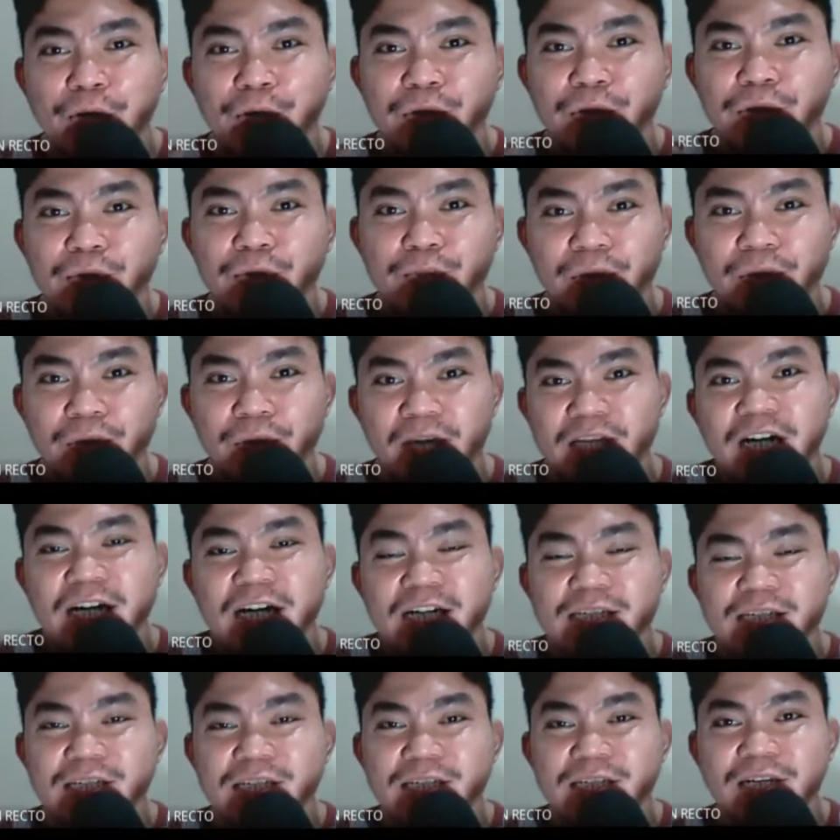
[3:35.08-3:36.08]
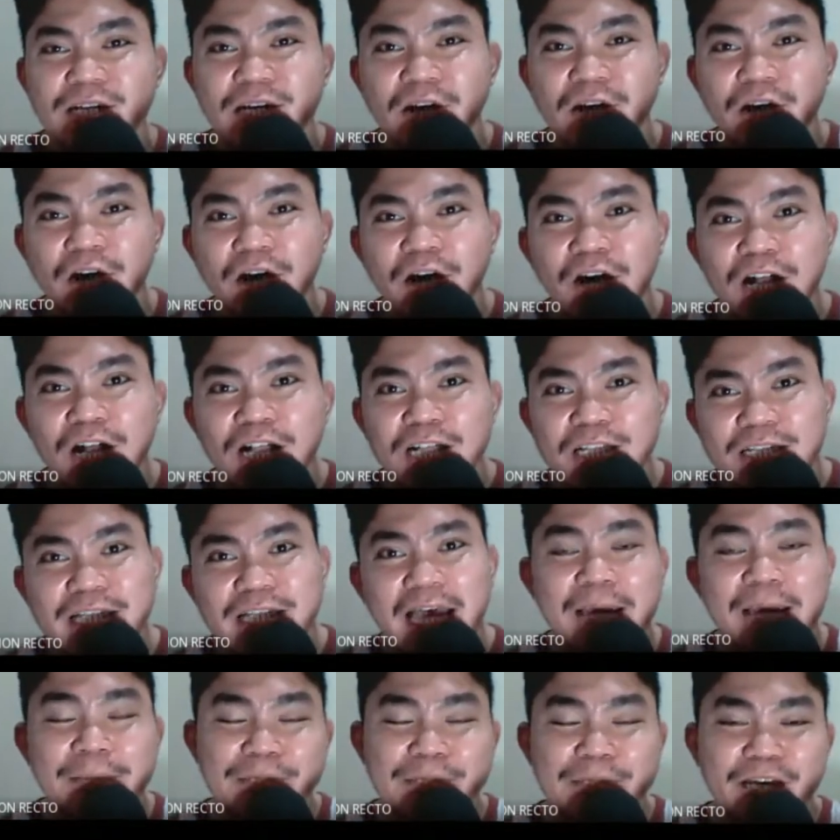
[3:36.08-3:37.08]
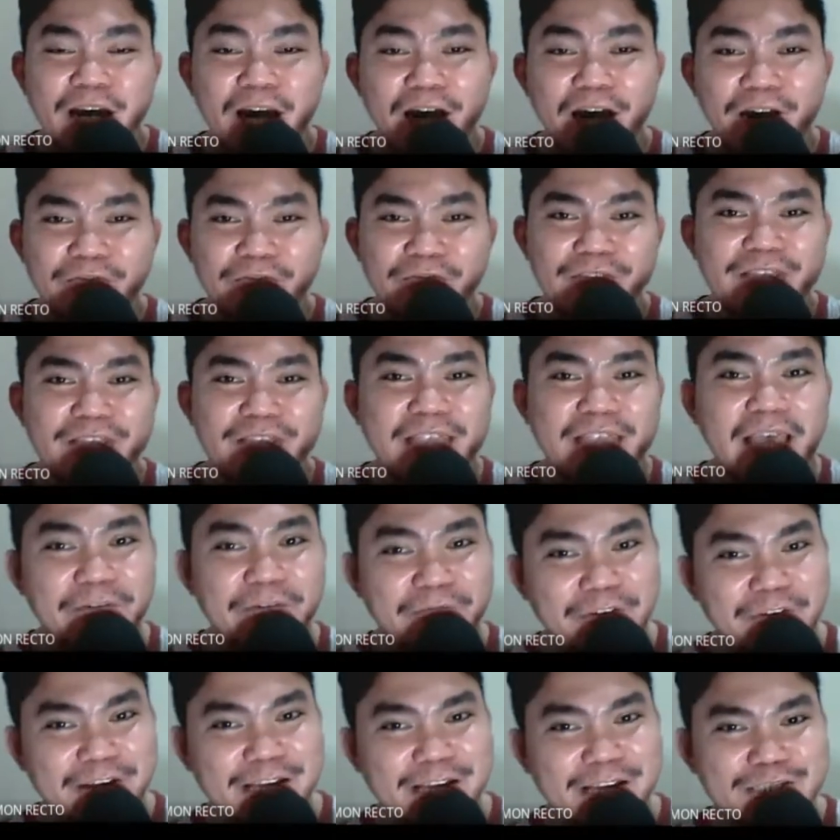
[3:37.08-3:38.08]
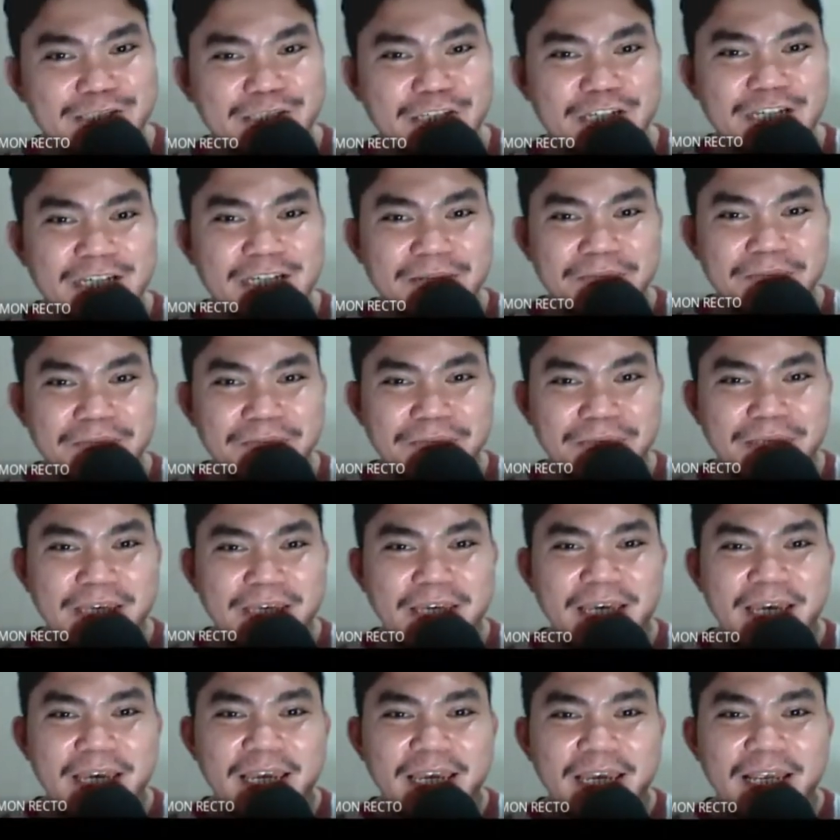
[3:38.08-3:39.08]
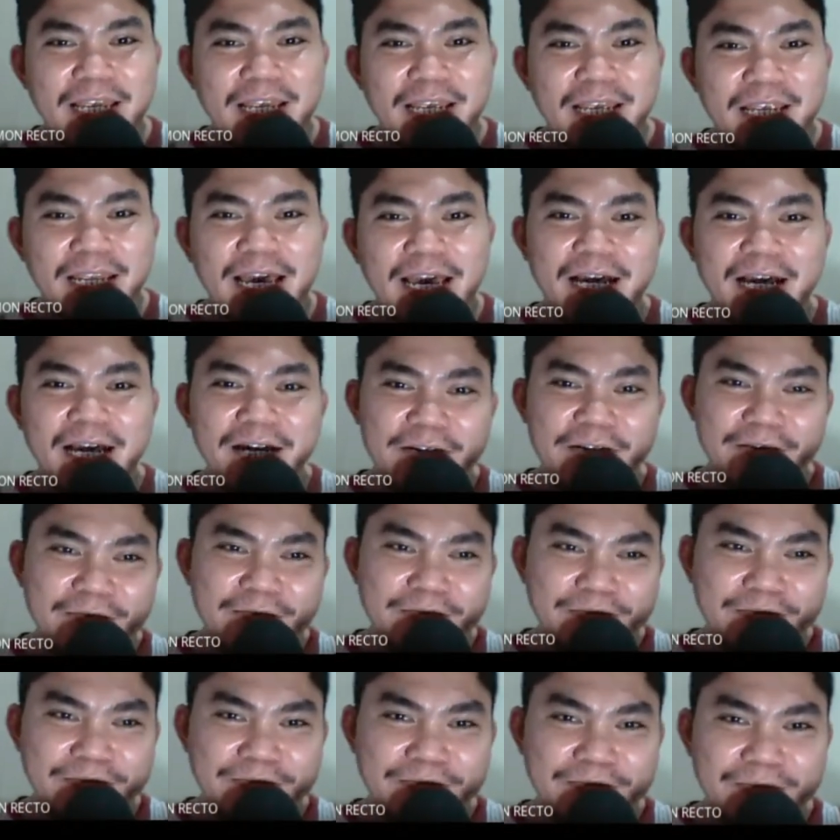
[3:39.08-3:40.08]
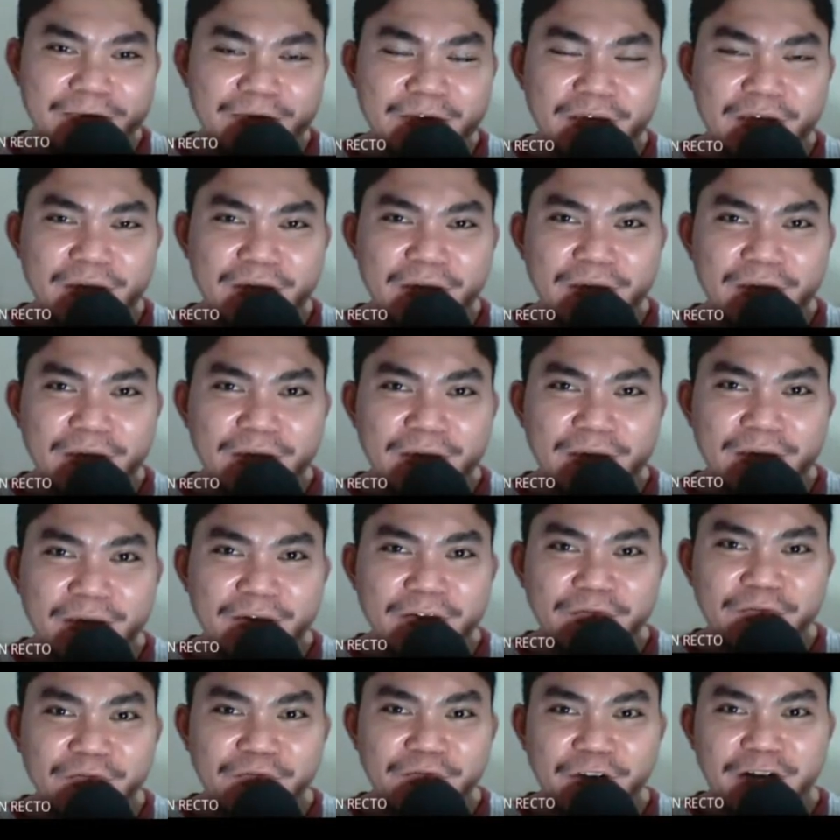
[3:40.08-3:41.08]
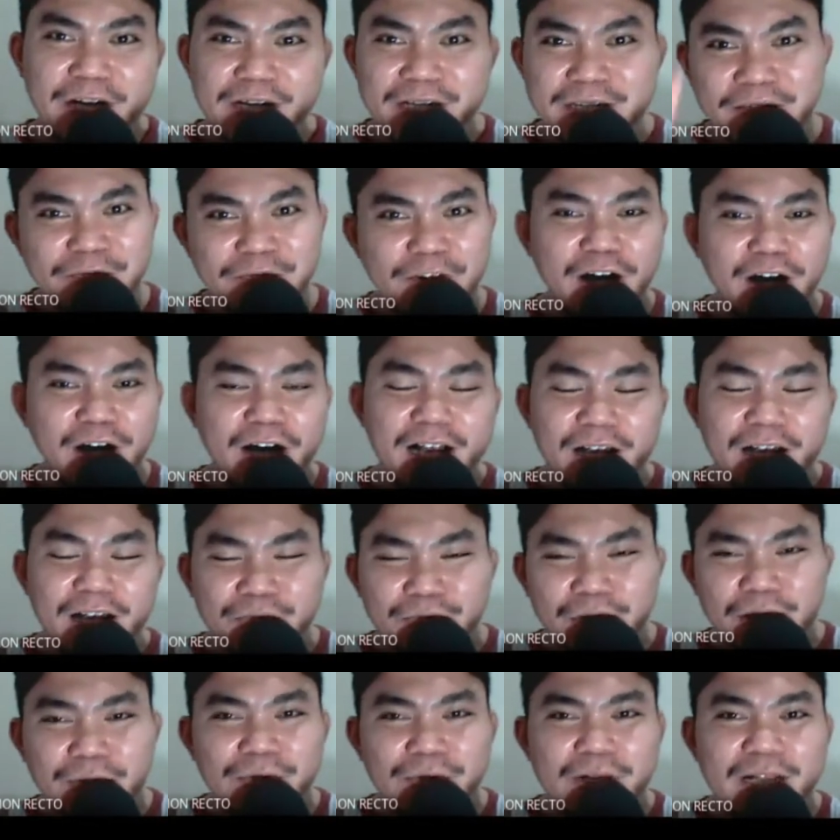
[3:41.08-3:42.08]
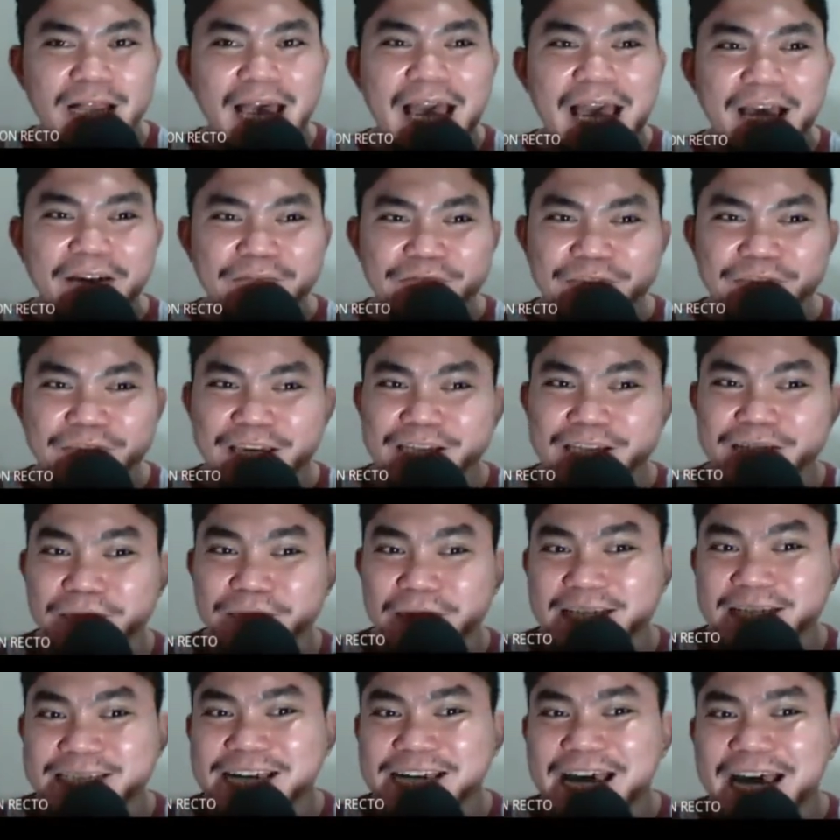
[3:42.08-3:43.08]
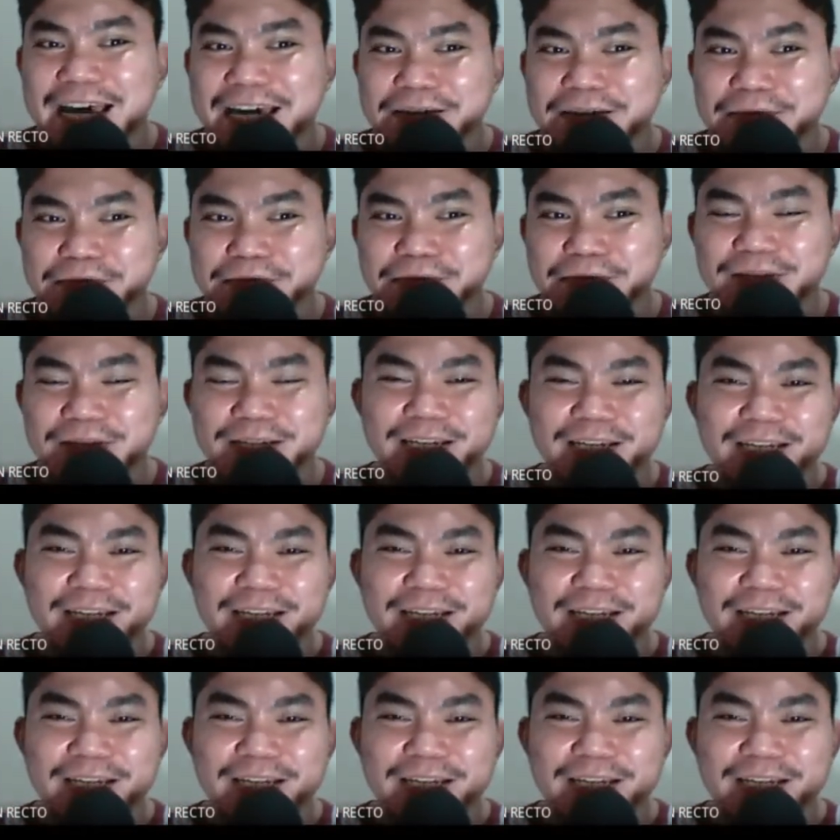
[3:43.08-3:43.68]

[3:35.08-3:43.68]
we discuss all the types of definition. Now, first of all, we will have this me time.